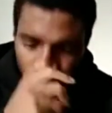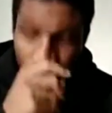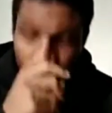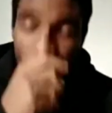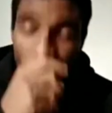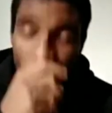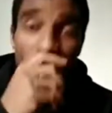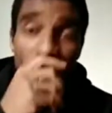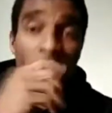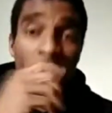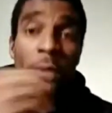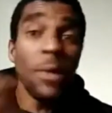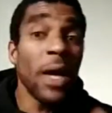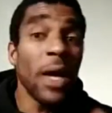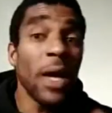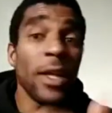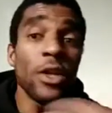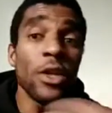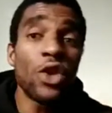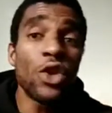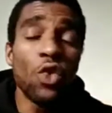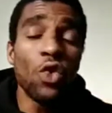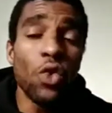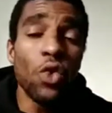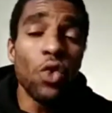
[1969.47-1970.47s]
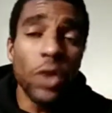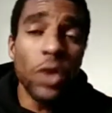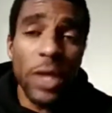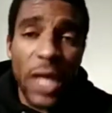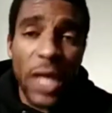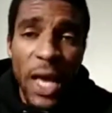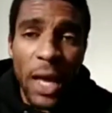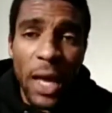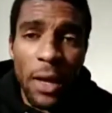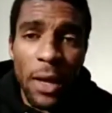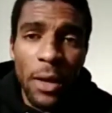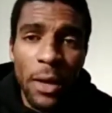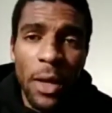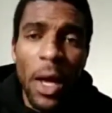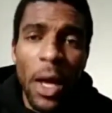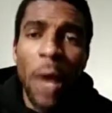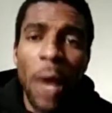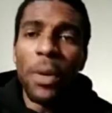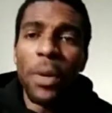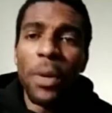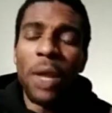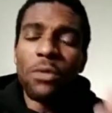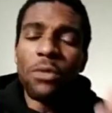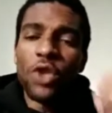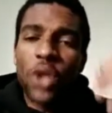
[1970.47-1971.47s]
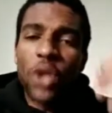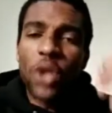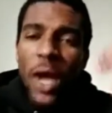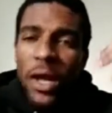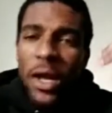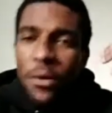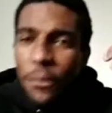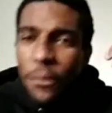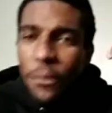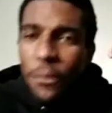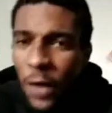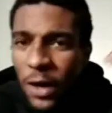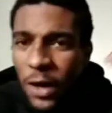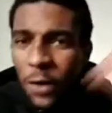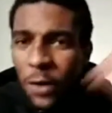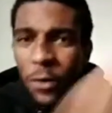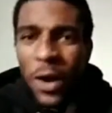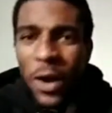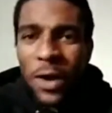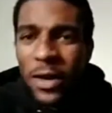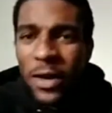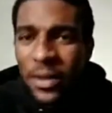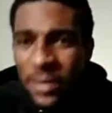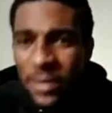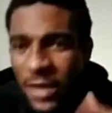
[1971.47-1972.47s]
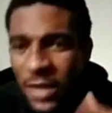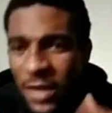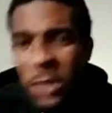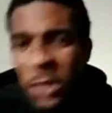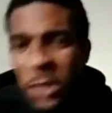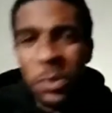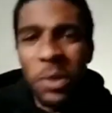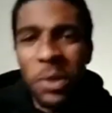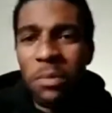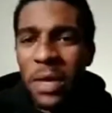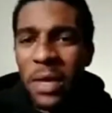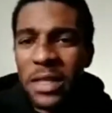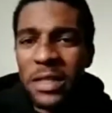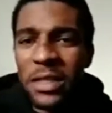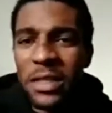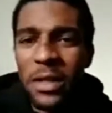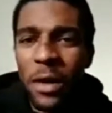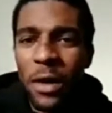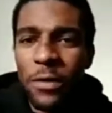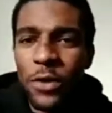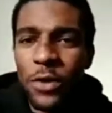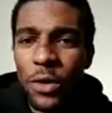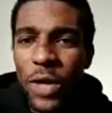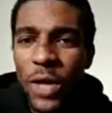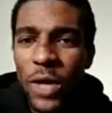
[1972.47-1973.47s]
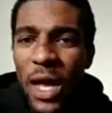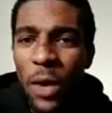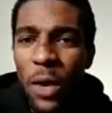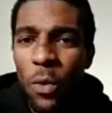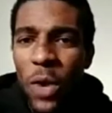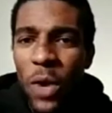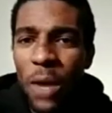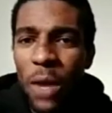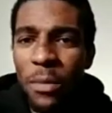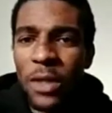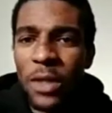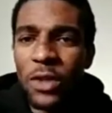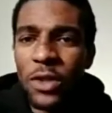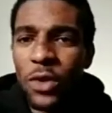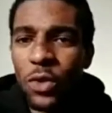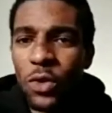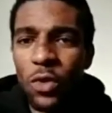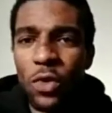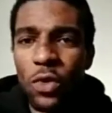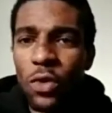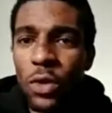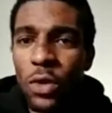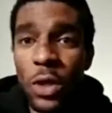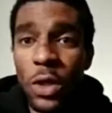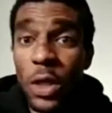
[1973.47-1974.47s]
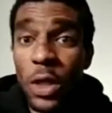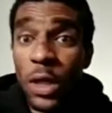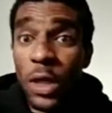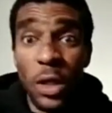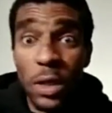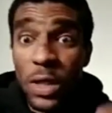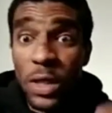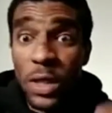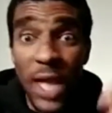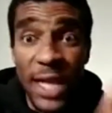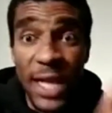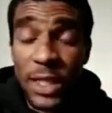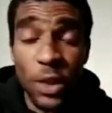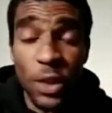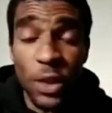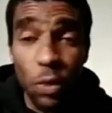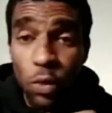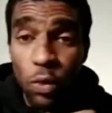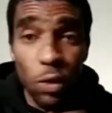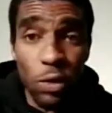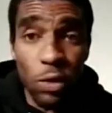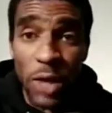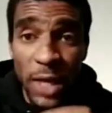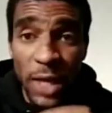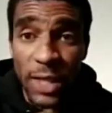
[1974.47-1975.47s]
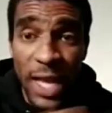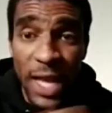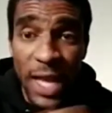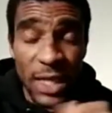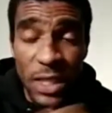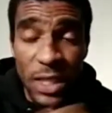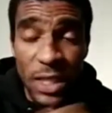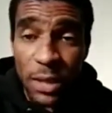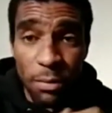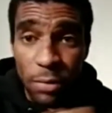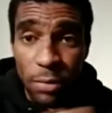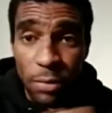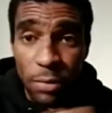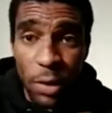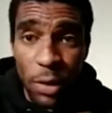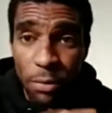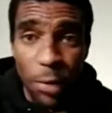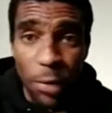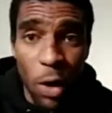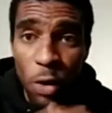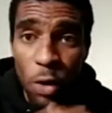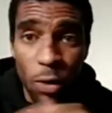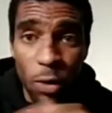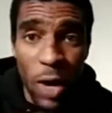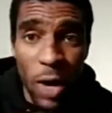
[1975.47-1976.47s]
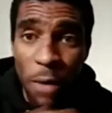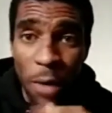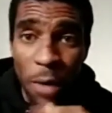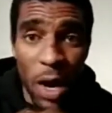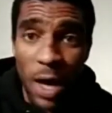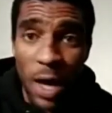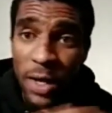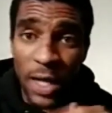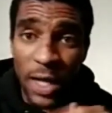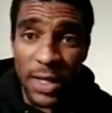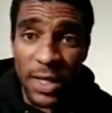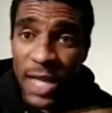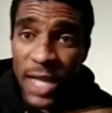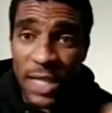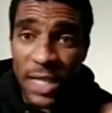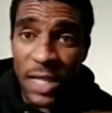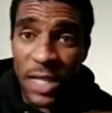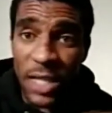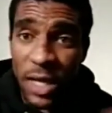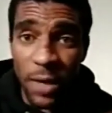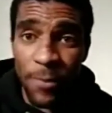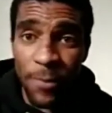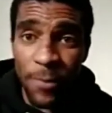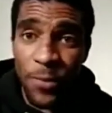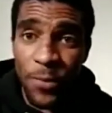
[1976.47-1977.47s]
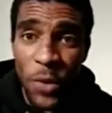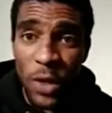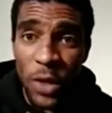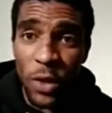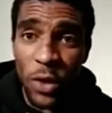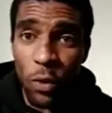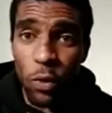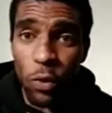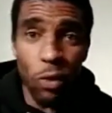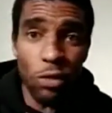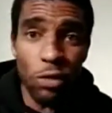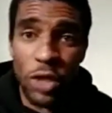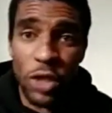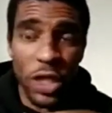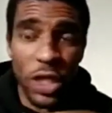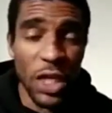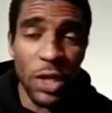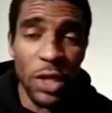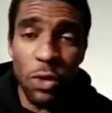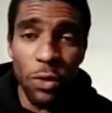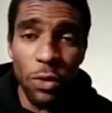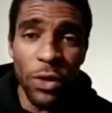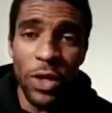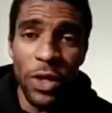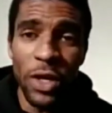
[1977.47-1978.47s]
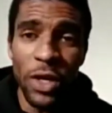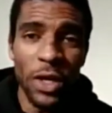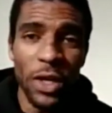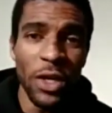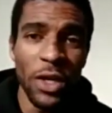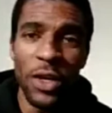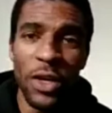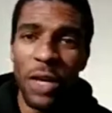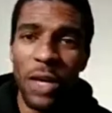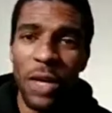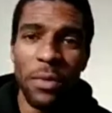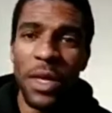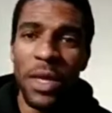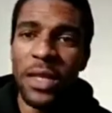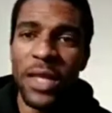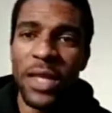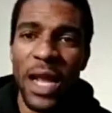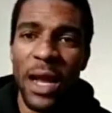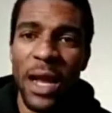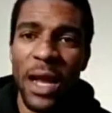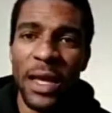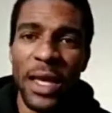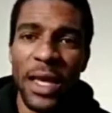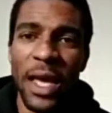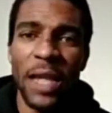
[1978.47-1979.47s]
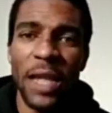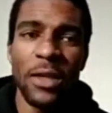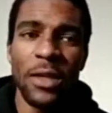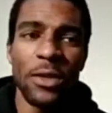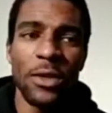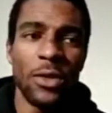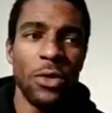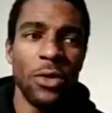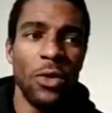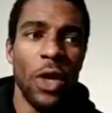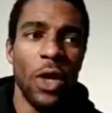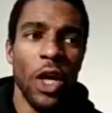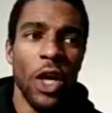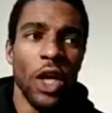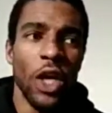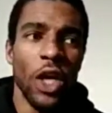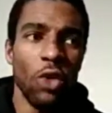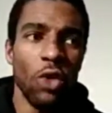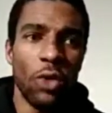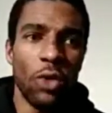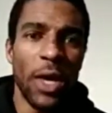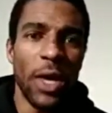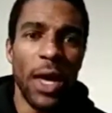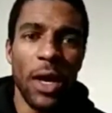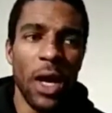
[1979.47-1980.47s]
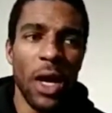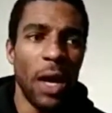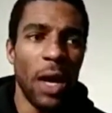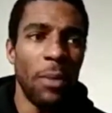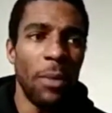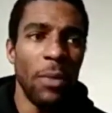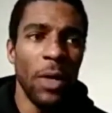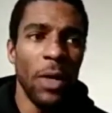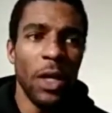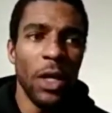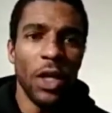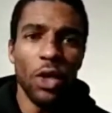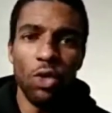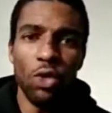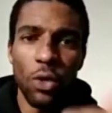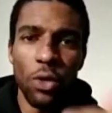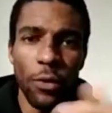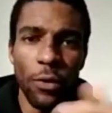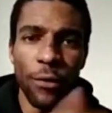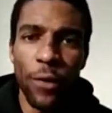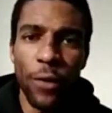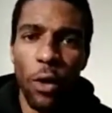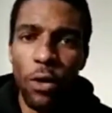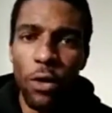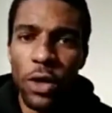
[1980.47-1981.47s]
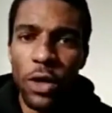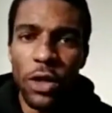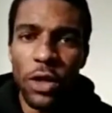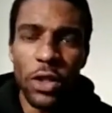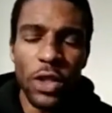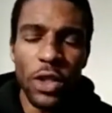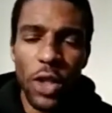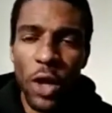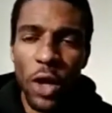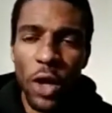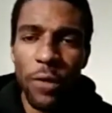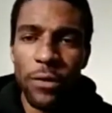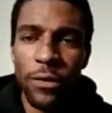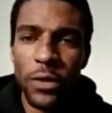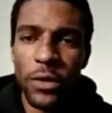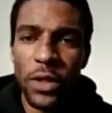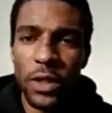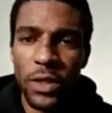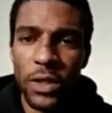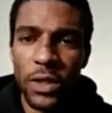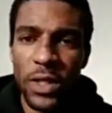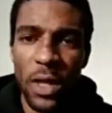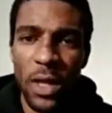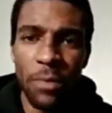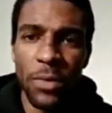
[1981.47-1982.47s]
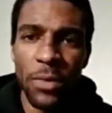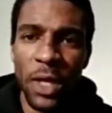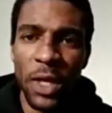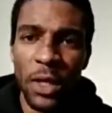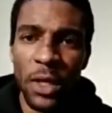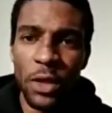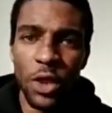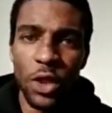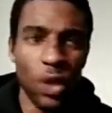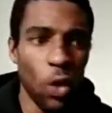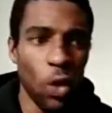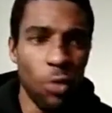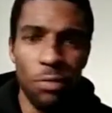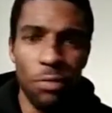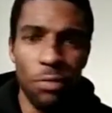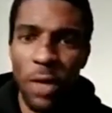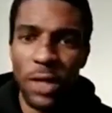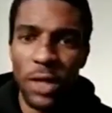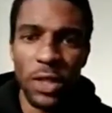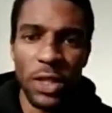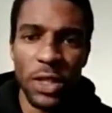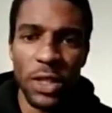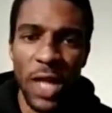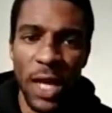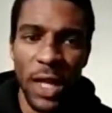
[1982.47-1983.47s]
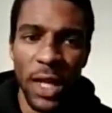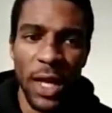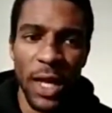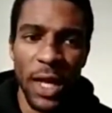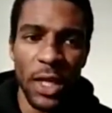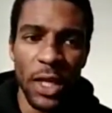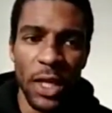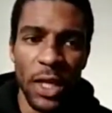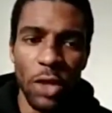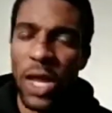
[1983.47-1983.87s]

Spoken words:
because I'm not in school yet, but I'm trying to fuck around and discipline myself so that when I'm in school, that's the route, like that's the mode I'm on, like that's the routine or the, you know what I mean, that I get into. You get up, you devote yourself to something so much that like you